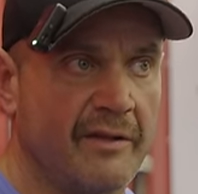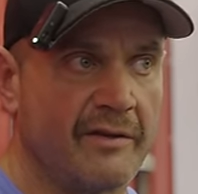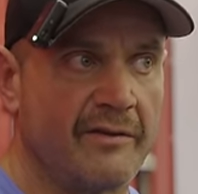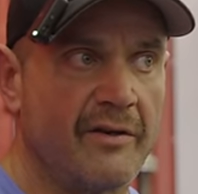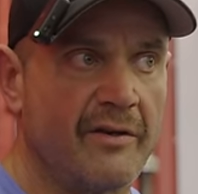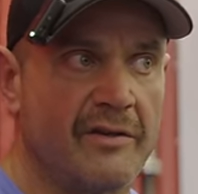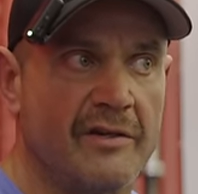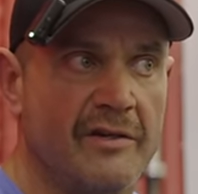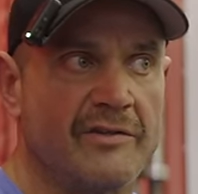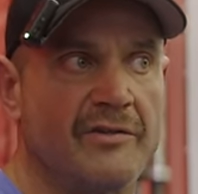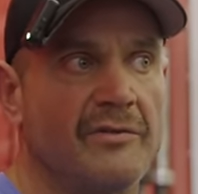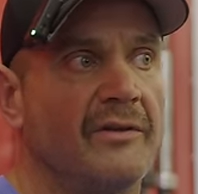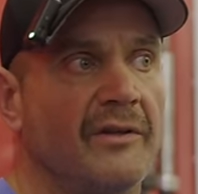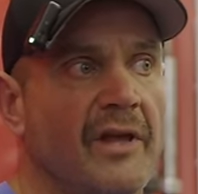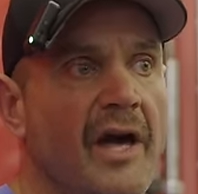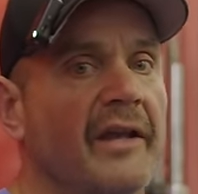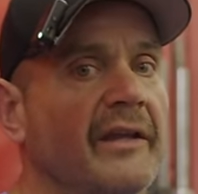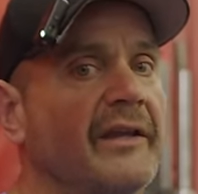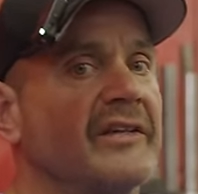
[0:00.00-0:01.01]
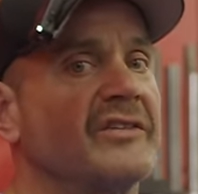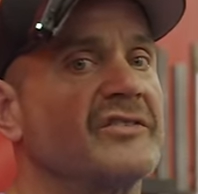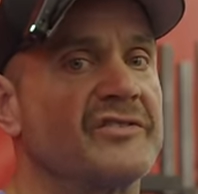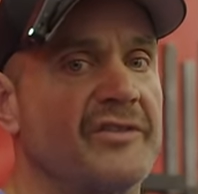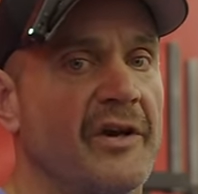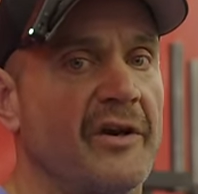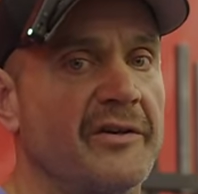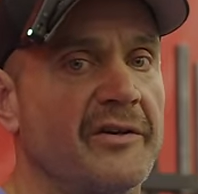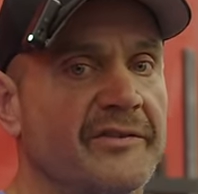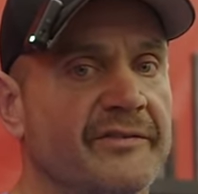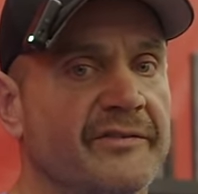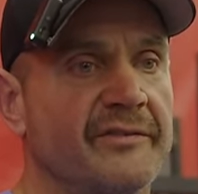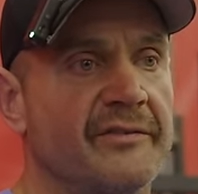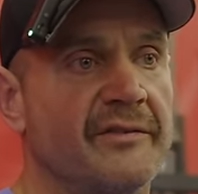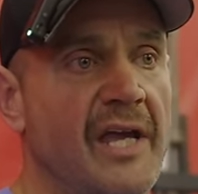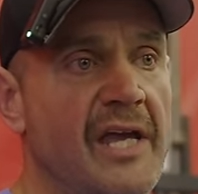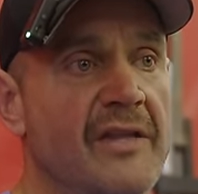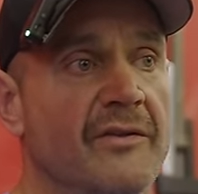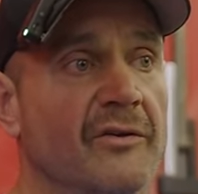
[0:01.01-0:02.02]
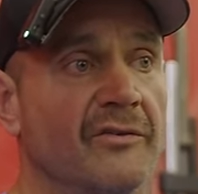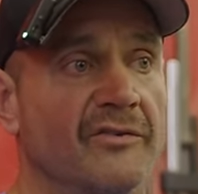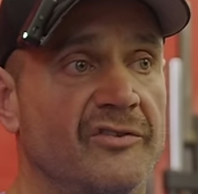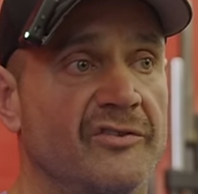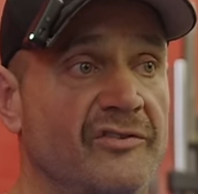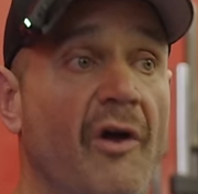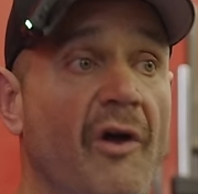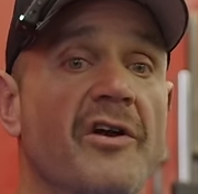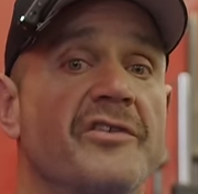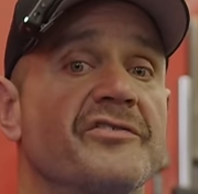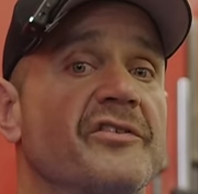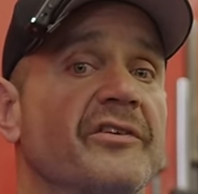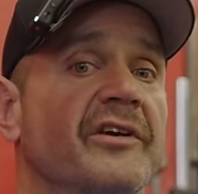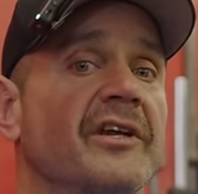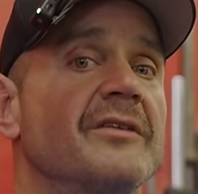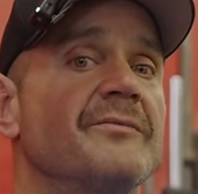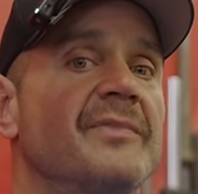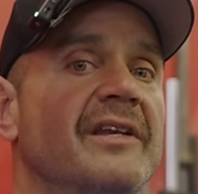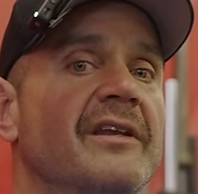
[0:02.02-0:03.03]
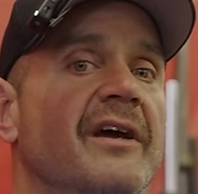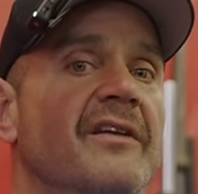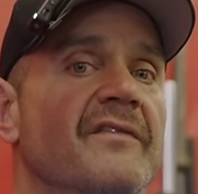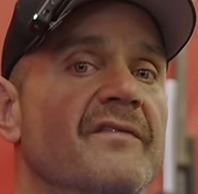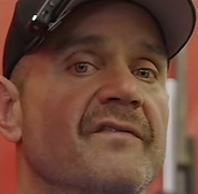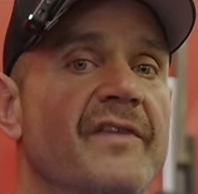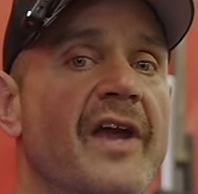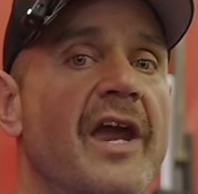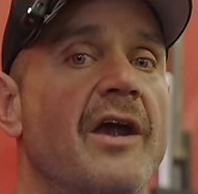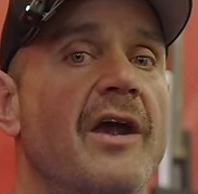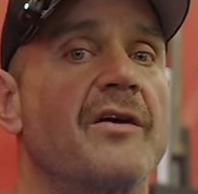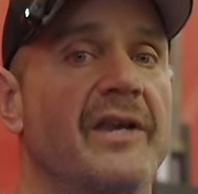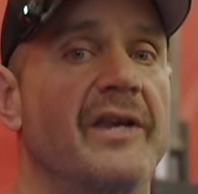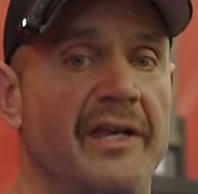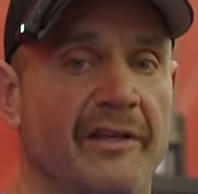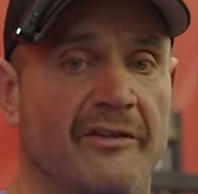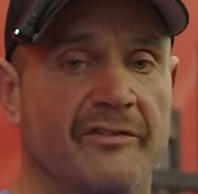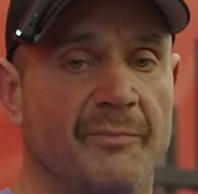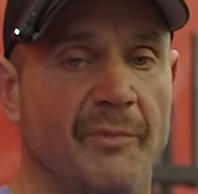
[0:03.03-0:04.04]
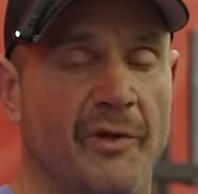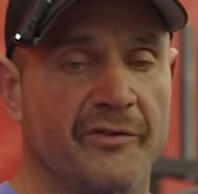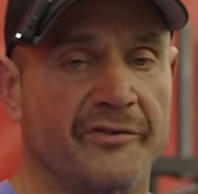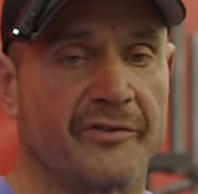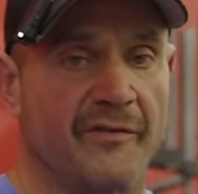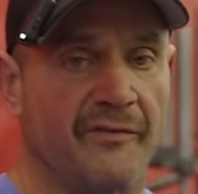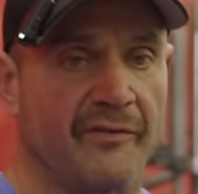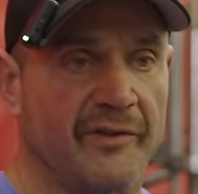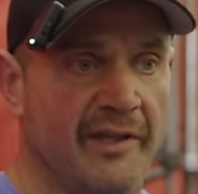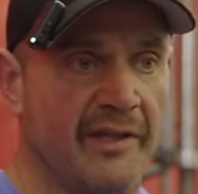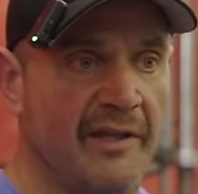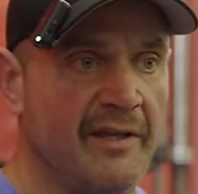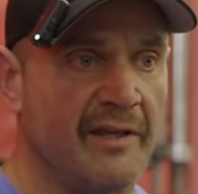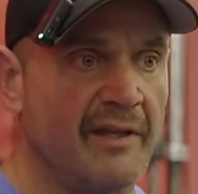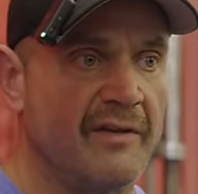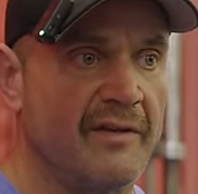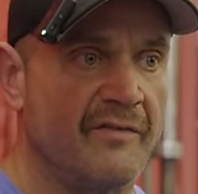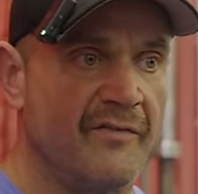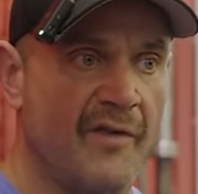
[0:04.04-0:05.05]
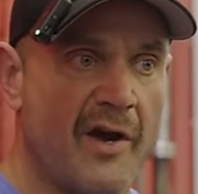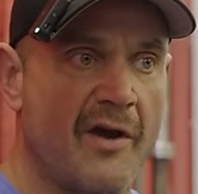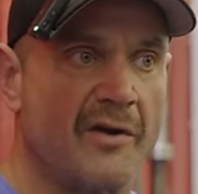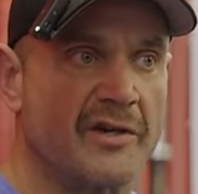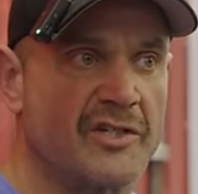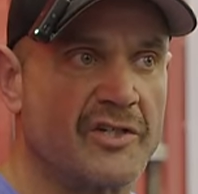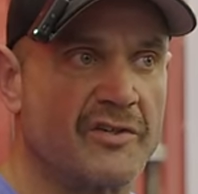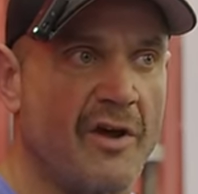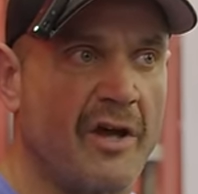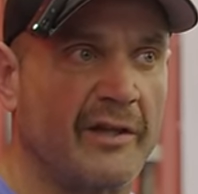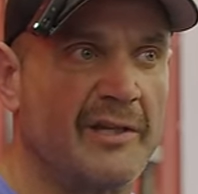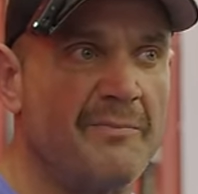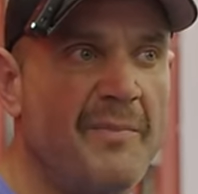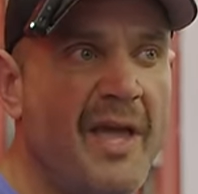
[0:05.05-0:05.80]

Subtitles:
They're going to do a lot of like starts, and those starts are going to be done very explosively, very strongly.